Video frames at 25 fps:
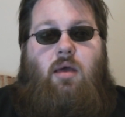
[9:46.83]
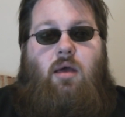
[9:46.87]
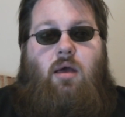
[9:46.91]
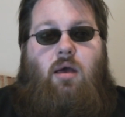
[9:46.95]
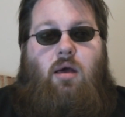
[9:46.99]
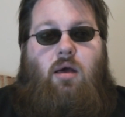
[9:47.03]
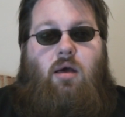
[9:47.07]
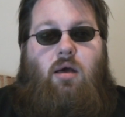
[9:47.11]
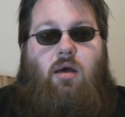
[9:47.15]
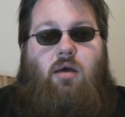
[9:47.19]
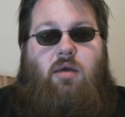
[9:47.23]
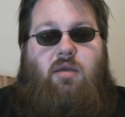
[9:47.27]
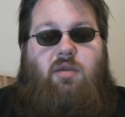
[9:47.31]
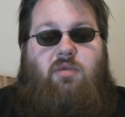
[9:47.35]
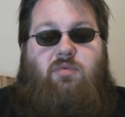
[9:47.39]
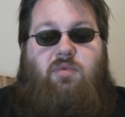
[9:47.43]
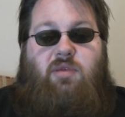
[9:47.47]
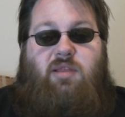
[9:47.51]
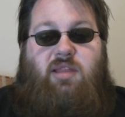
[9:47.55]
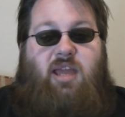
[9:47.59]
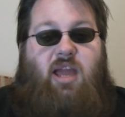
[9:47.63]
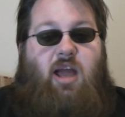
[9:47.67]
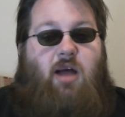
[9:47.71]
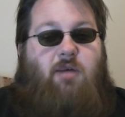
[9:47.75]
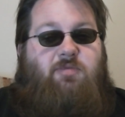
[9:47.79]
It
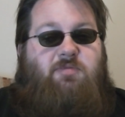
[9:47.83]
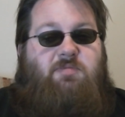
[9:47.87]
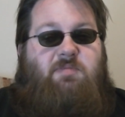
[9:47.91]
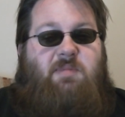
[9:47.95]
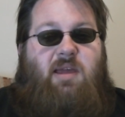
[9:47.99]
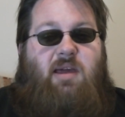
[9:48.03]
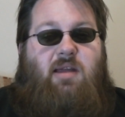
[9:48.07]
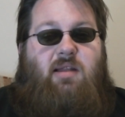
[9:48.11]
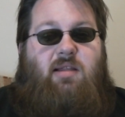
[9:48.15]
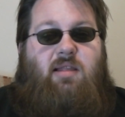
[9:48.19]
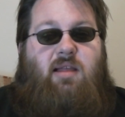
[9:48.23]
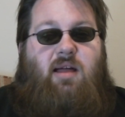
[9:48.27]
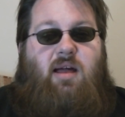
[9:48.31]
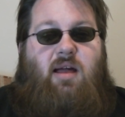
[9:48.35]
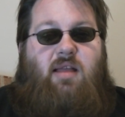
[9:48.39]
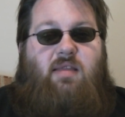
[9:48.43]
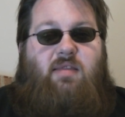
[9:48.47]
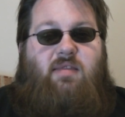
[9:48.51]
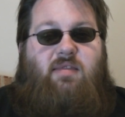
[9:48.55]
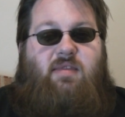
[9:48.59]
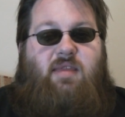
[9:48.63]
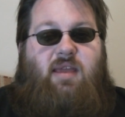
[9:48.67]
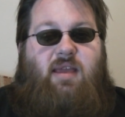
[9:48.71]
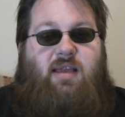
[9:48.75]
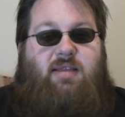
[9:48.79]
really helps me out a lot.
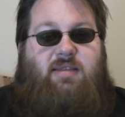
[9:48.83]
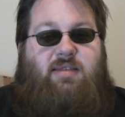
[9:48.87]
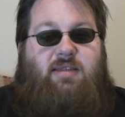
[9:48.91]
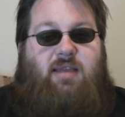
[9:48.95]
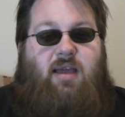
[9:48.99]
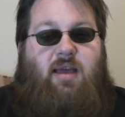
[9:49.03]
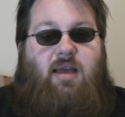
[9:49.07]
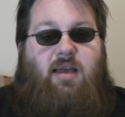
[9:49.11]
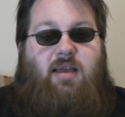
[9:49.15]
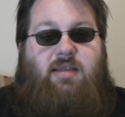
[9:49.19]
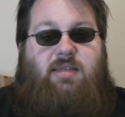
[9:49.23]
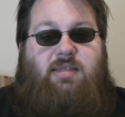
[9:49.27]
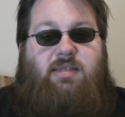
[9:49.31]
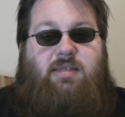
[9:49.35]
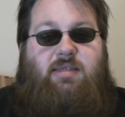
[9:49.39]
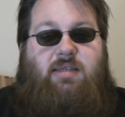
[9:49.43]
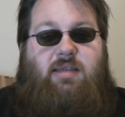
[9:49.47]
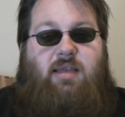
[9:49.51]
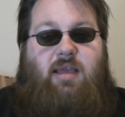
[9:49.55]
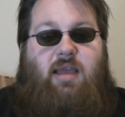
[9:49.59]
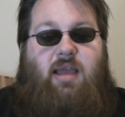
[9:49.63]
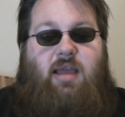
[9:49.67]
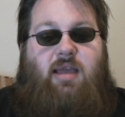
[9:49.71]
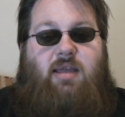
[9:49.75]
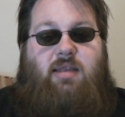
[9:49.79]
Thanks, guys,
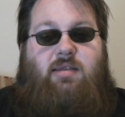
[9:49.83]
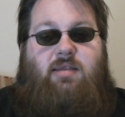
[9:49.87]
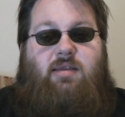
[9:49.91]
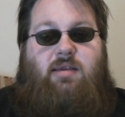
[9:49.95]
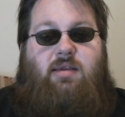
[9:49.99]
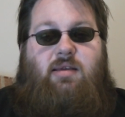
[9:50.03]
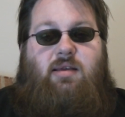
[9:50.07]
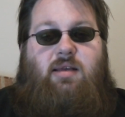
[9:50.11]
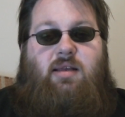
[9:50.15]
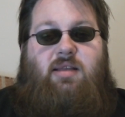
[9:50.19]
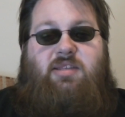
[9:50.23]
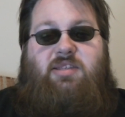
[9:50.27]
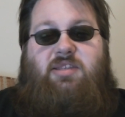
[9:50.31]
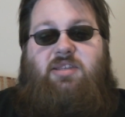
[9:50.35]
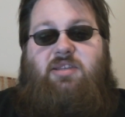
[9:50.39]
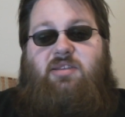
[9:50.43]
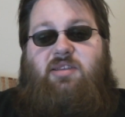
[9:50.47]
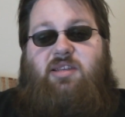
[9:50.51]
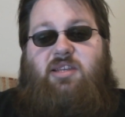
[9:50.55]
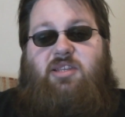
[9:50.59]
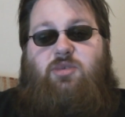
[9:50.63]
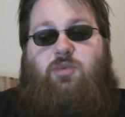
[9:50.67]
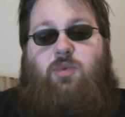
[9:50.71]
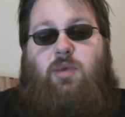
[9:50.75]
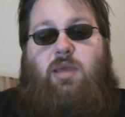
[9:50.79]
and I'll see you
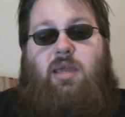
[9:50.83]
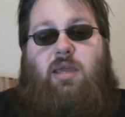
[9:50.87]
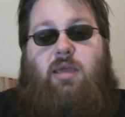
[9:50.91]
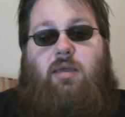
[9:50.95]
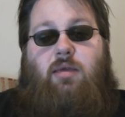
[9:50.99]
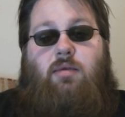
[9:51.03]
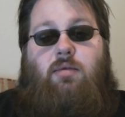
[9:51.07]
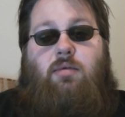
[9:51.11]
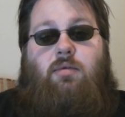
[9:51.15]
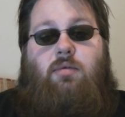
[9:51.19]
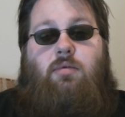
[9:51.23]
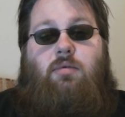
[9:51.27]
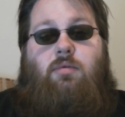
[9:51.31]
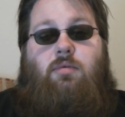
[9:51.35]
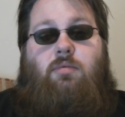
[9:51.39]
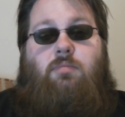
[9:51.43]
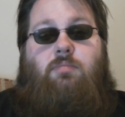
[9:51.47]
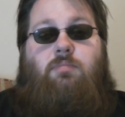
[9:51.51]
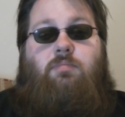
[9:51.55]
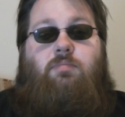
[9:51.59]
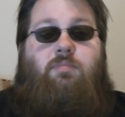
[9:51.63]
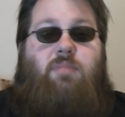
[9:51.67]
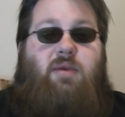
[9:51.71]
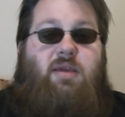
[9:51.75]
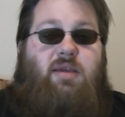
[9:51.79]
next week.
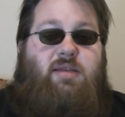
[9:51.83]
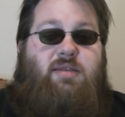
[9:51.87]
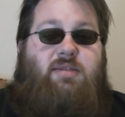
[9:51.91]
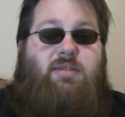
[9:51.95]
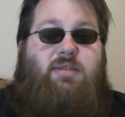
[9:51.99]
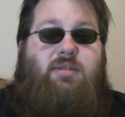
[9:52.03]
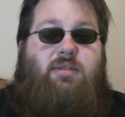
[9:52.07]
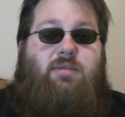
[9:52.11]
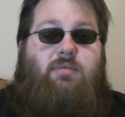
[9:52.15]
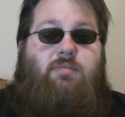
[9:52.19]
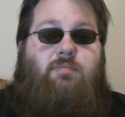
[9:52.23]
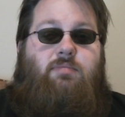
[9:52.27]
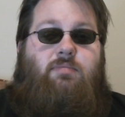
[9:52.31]
Peace.